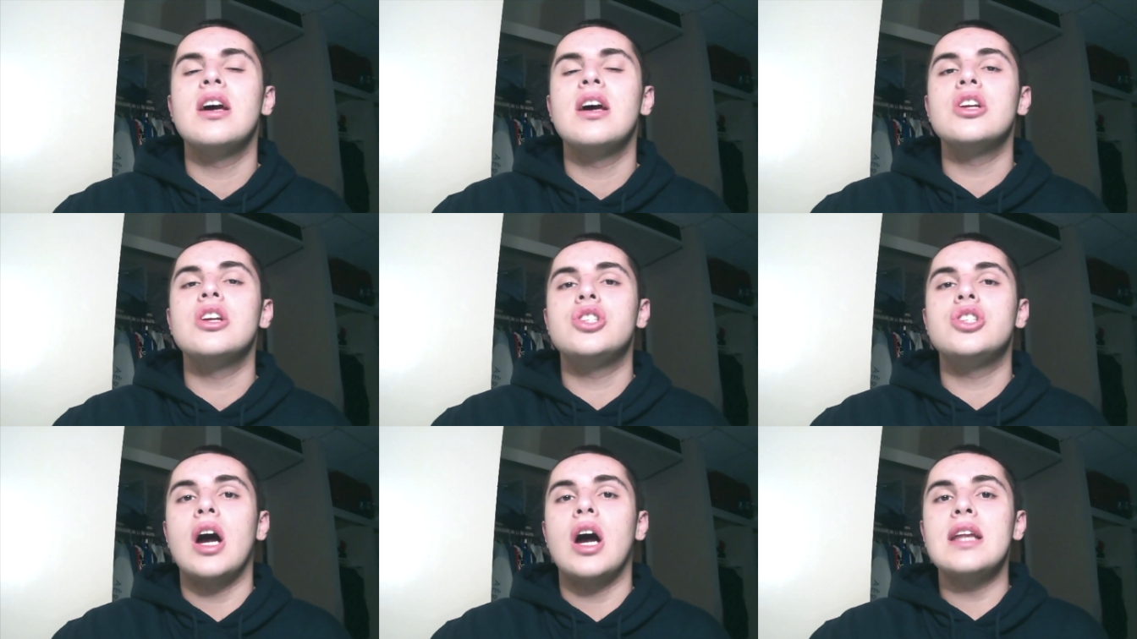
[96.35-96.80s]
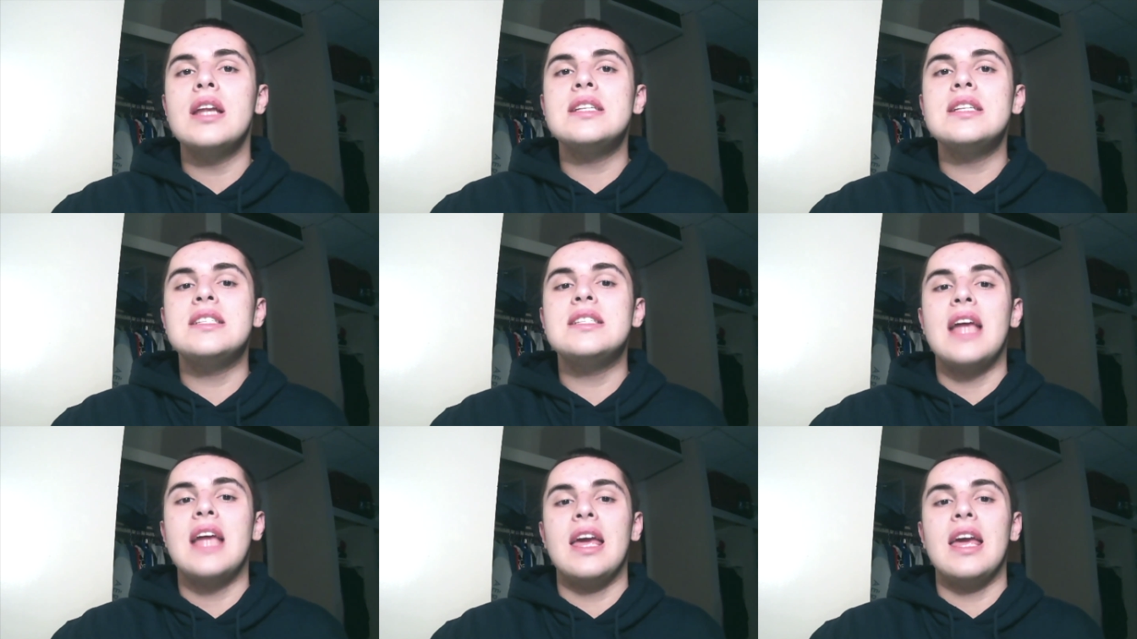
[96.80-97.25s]
John is
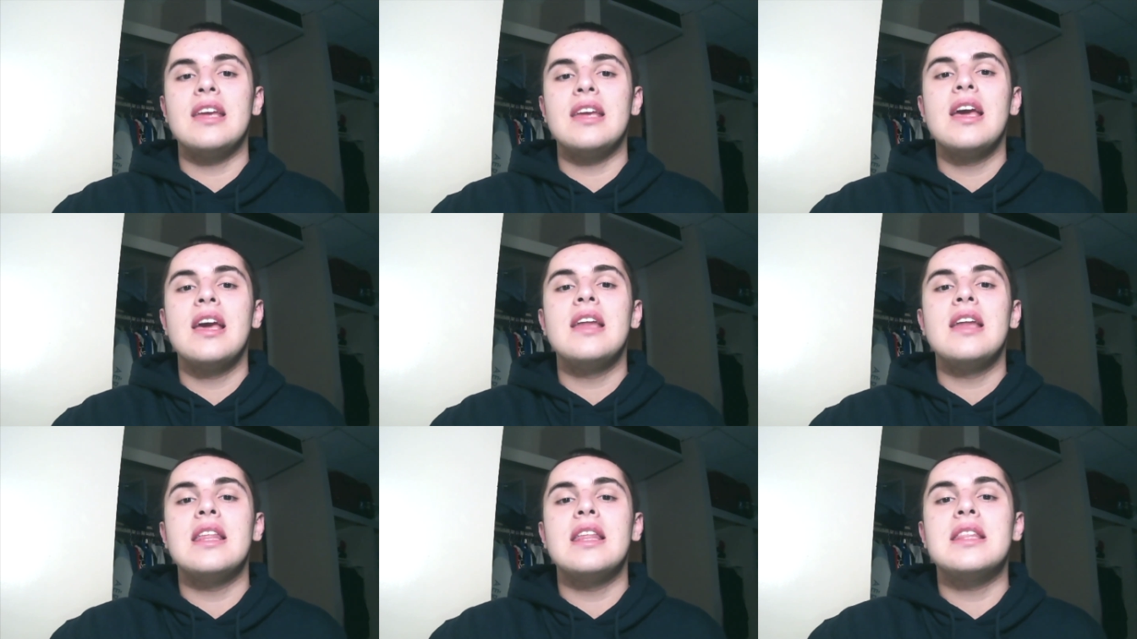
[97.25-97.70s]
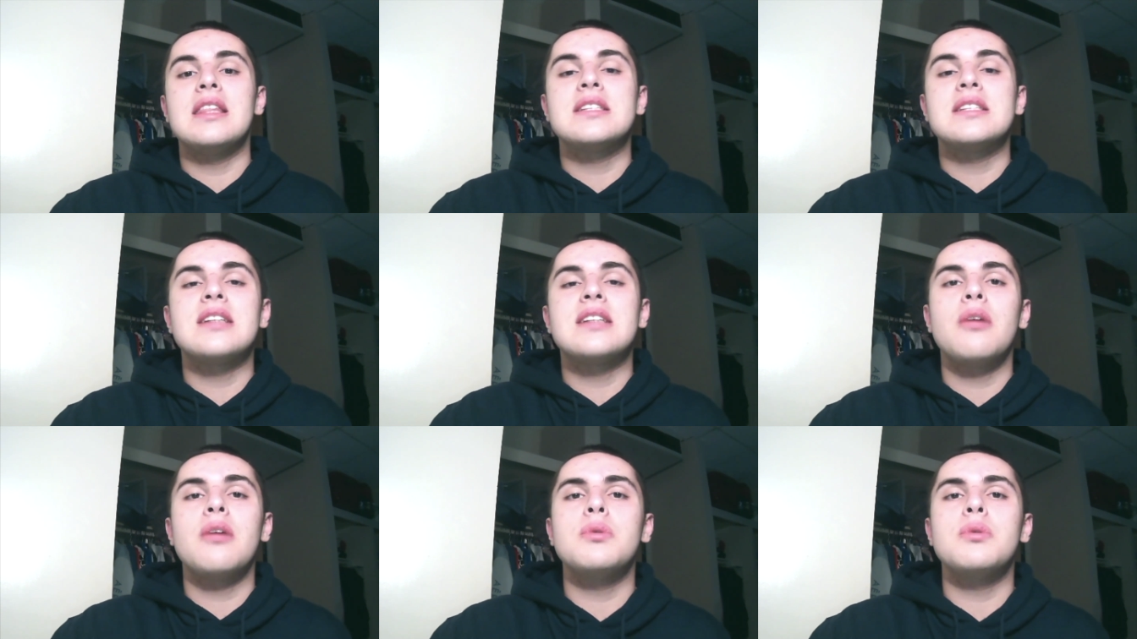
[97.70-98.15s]
saying that the
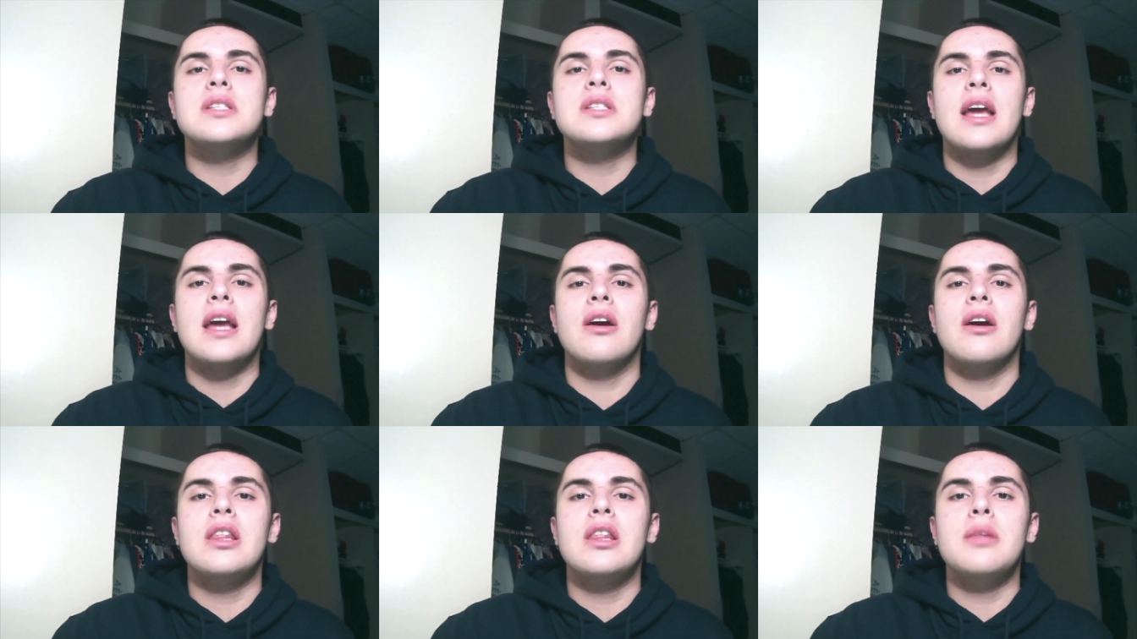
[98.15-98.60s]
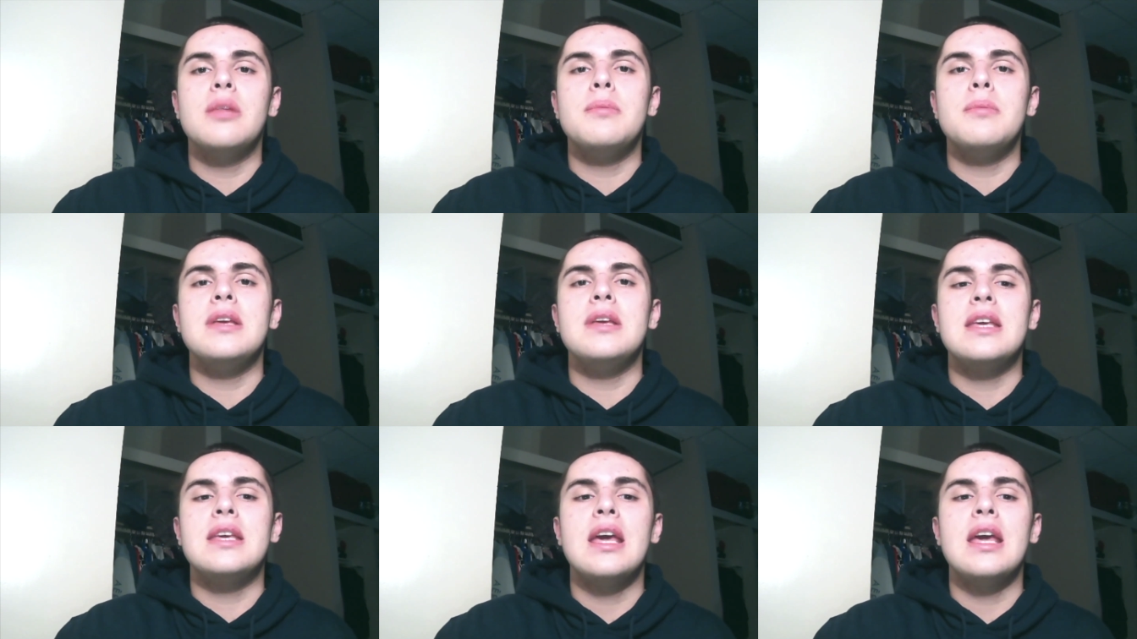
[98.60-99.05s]
Son was there in the
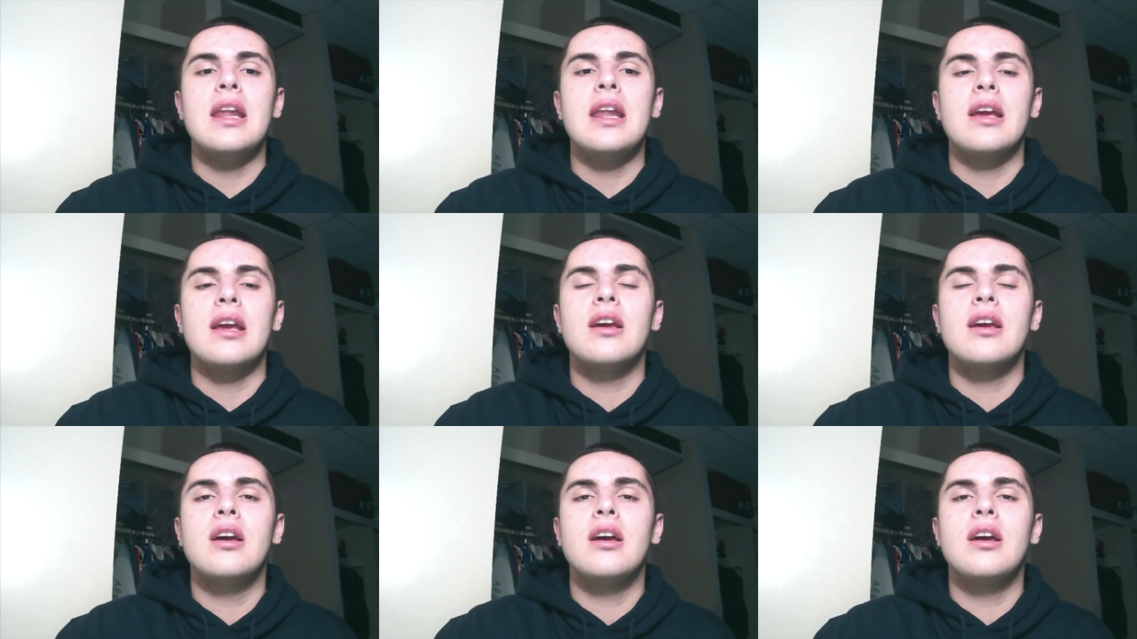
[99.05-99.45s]
beginning,